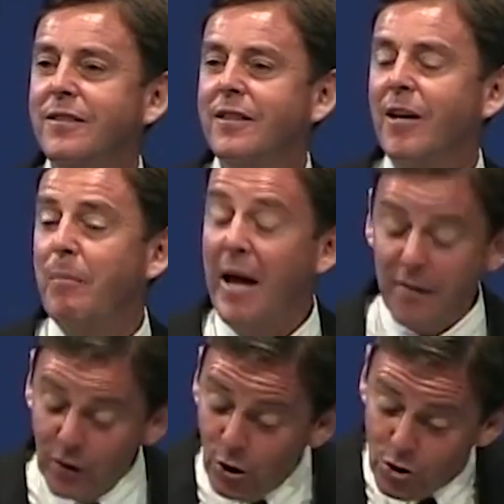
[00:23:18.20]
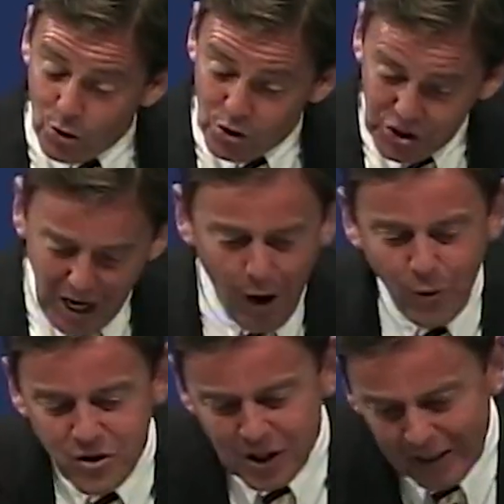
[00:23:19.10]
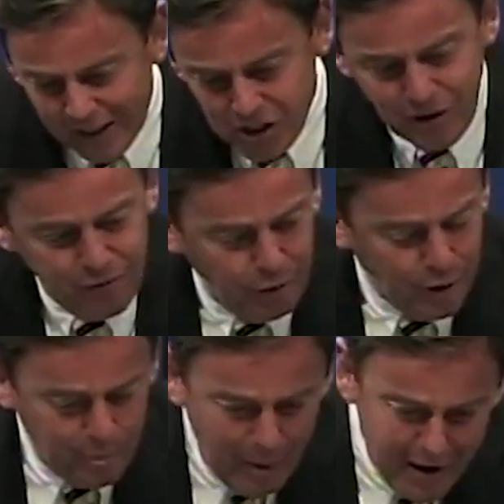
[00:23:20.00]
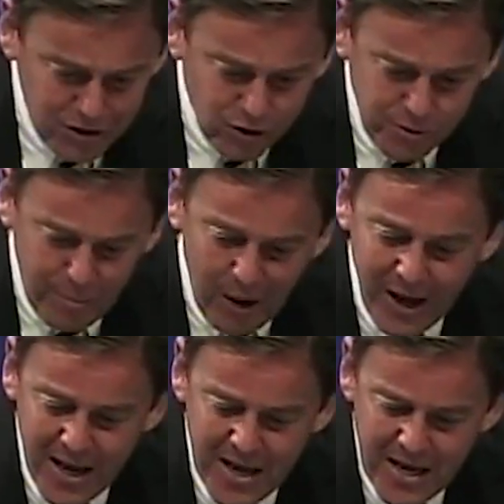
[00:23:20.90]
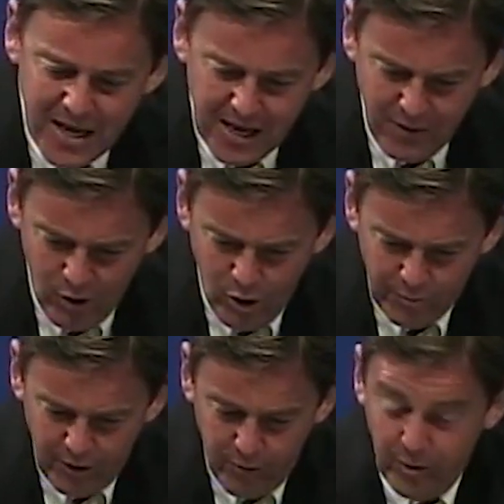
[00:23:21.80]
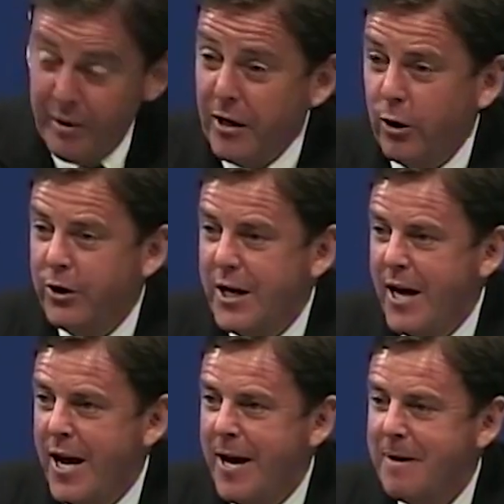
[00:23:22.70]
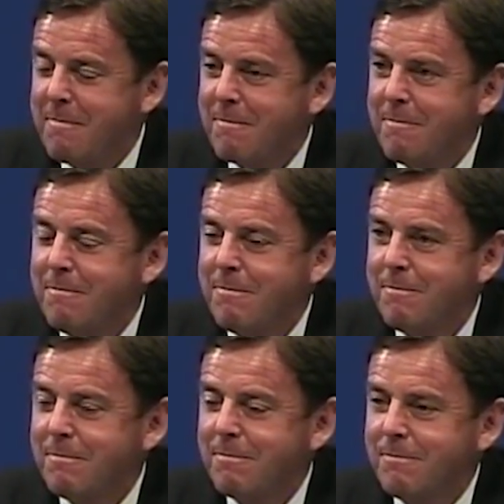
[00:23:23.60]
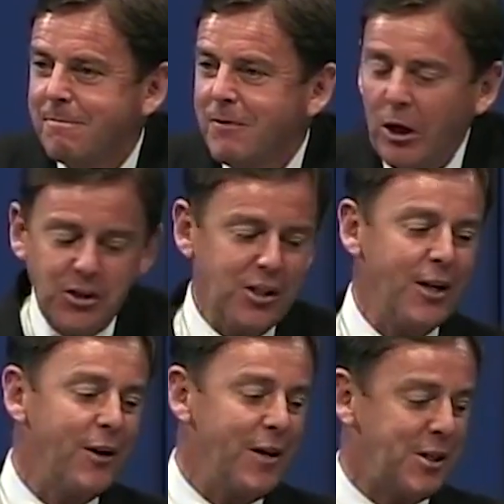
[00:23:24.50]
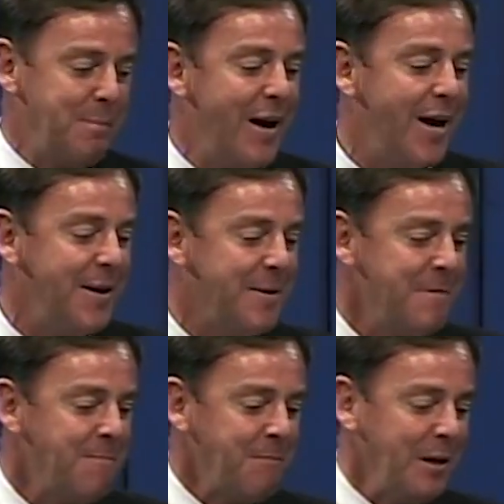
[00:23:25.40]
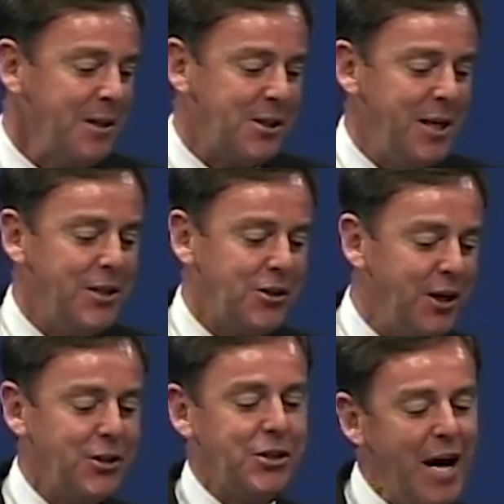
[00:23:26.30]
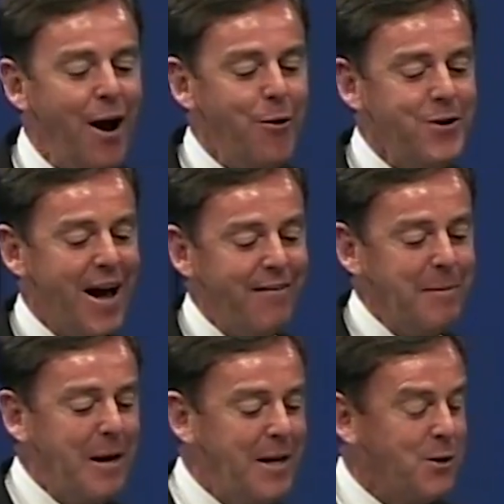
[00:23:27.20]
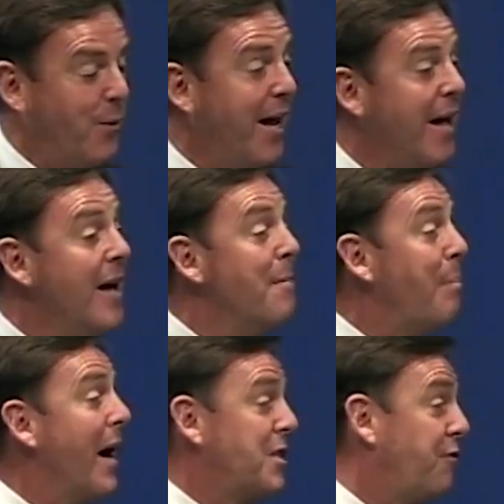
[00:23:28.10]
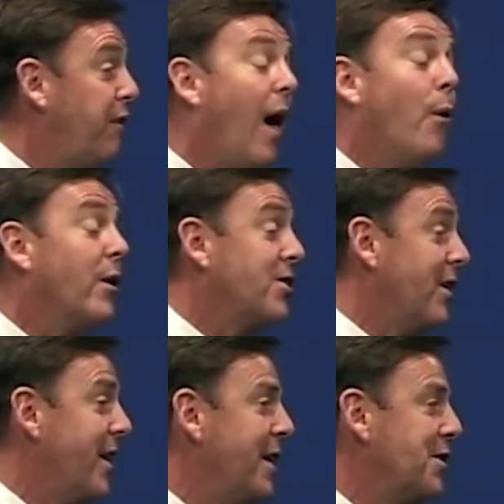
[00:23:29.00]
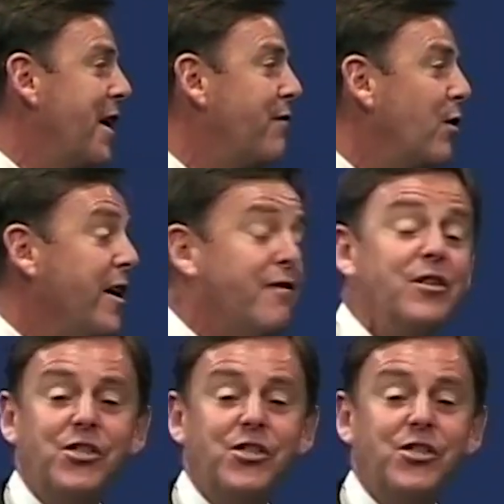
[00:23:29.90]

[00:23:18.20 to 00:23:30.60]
and make the usual sounds and listen for the passers-by in the hope that it would be a good day. Consider this man as he sits down, having made his way past flowers that he has never even